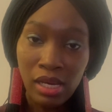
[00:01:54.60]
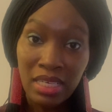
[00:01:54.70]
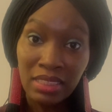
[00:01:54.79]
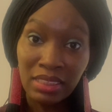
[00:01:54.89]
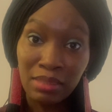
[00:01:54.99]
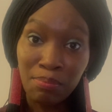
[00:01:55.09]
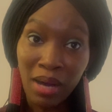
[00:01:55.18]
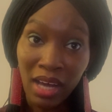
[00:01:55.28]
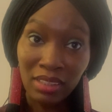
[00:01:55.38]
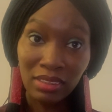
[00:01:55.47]
In the
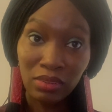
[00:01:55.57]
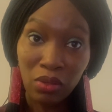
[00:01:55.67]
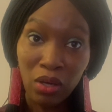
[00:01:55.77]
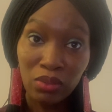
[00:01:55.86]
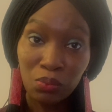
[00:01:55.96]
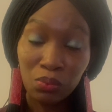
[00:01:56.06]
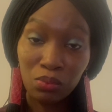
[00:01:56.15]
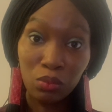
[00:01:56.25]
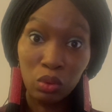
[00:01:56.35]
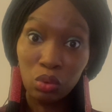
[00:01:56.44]
past, God
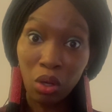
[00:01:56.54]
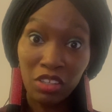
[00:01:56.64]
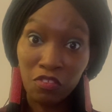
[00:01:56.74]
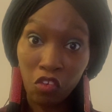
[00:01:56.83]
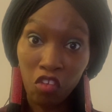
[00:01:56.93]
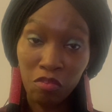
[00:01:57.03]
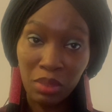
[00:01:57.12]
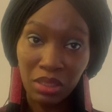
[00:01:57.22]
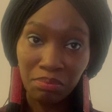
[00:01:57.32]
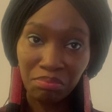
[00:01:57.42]
would not involve
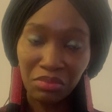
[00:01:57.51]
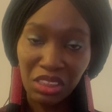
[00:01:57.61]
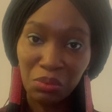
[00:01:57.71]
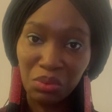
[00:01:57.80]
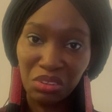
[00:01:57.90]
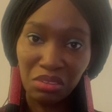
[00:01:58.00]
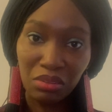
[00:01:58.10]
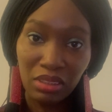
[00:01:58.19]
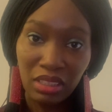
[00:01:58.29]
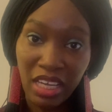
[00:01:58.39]
me. He would
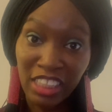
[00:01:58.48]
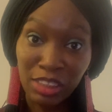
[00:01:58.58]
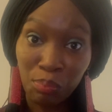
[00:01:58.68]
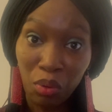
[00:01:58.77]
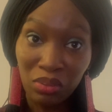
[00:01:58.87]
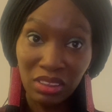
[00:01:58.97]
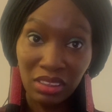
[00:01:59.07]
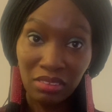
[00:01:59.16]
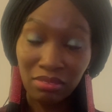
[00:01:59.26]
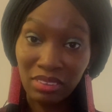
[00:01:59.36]
expose
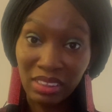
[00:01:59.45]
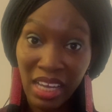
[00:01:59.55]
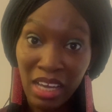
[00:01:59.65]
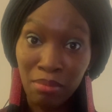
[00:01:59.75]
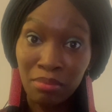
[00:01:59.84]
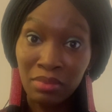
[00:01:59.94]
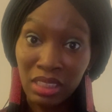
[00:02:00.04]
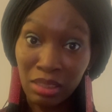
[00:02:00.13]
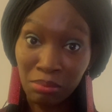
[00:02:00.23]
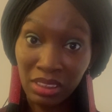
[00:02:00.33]
them
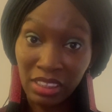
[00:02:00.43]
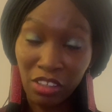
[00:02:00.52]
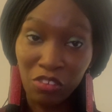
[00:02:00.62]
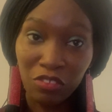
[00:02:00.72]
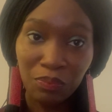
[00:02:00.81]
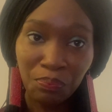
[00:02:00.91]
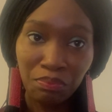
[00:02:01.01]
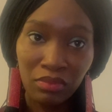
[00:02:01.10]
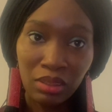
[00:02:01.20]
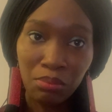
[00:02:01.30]
himself.
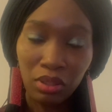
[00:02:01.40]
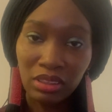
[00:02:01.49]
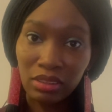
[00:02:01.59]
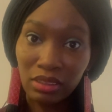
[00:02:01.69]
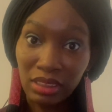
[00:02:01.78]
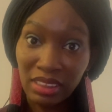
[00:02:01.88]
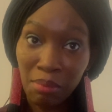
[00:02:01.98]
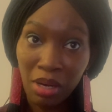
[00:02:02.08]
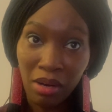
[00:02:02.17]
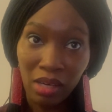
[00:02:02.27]
But this
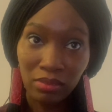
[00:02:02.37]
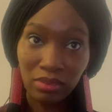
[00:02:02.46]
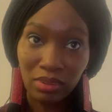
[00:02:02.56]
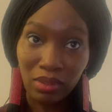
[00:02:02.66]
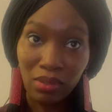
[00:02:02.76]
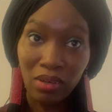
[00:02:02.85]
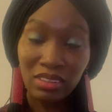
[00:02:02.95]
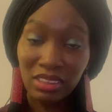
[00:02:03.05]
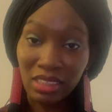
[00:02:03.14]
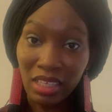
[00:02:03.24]
time around,
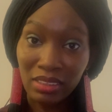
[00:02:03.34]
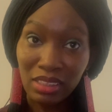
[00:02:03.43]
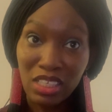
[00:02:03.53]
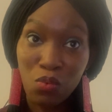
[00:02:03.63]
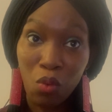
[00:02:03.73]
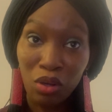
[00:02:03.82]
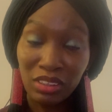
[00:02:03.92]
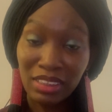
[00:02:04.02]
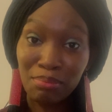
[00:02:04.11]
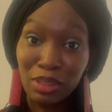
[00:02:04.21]
God said he
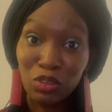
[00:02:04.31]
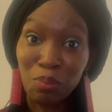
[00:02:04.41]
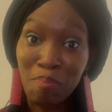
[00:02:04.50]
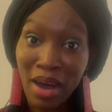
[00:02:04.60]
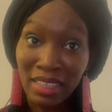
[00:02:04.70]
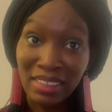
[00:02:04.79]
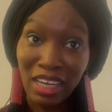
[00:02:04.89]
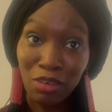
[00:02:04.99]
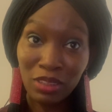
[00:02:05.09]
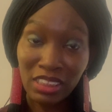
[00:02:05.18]
wants me to
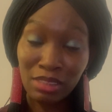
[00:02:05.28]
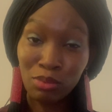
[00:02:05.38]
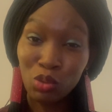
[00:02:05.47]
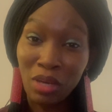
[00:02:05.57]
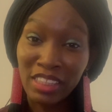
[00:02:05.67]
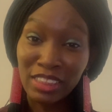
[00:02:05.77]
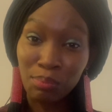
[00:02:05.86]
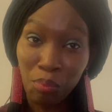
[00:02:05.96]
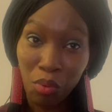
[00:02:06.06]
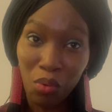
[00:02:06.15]
partner with him to
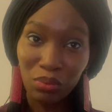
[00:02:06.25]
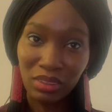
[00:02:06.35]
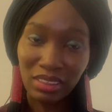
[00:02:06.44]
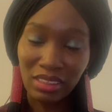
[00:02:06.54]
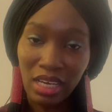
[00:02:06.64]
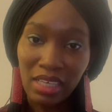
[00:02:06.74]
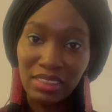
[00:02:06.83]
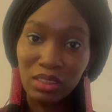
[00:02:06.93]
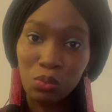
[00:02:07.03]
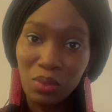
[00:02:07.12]
expose
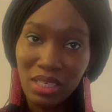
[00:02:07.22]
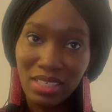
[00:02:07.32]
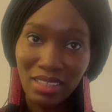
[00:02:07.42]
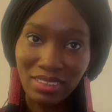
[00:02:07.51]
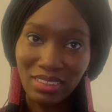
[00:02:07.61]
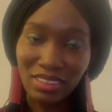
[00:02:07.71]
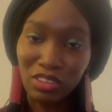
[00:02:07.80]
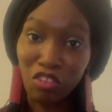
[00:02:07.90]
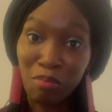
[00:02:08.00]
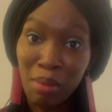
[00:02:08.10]
the wickedness
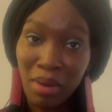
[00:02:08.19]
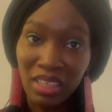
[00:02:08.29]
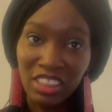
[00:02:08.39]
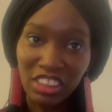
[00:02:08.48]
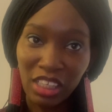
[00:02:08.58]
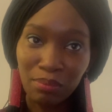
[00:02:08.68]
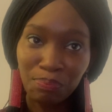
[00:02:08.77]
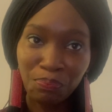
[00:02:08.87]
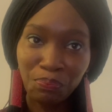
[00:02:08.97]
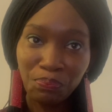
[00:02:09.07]
of my manager.
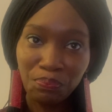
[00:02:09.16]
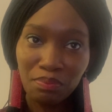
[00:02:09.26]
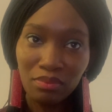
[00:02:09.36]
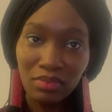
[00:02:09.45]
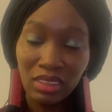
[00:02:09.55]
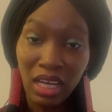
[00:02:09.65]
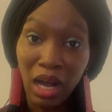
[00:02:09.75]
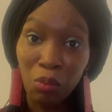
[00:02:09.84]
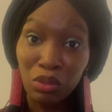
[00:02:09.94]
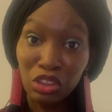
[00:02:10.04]
I
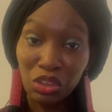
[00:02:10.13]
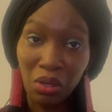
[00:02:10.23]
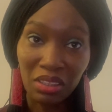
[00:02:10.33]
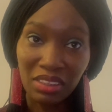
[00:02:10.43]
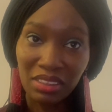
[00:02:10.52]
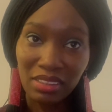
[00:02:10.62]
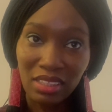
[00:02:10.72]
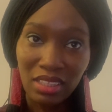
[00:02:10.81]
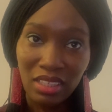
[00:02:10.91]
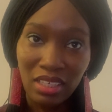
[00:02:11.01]
was shocked
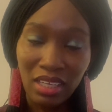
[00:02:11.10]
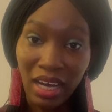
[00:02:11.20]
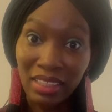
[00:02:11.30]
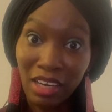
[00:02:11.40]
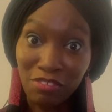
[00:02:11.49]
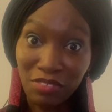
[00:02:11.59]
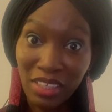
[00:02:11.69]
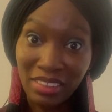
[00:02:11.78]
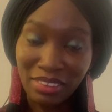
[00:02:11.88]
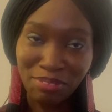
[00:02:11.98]
and
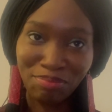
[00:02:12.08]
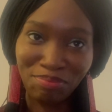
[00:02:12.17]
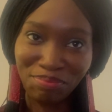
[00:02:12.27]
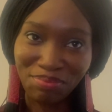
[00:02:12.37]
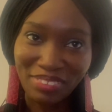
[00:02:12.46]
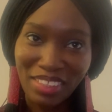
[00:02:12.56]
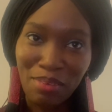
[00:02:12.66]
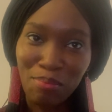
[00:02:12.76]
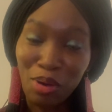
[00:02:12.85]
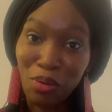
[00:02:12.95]
afraid,
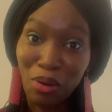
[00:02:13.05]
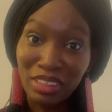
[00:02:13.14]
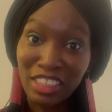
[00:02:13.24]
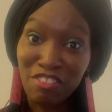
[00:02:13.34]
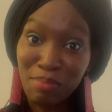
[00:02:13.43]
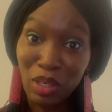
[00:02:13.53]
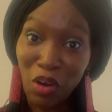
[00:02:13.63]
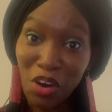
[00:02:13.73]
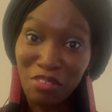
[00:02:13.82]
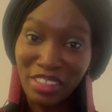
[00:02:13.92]
but God gave me
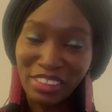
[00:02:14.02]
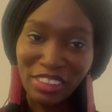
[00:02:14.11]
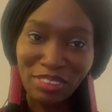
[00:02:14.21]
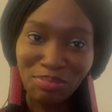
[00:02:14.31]
courage.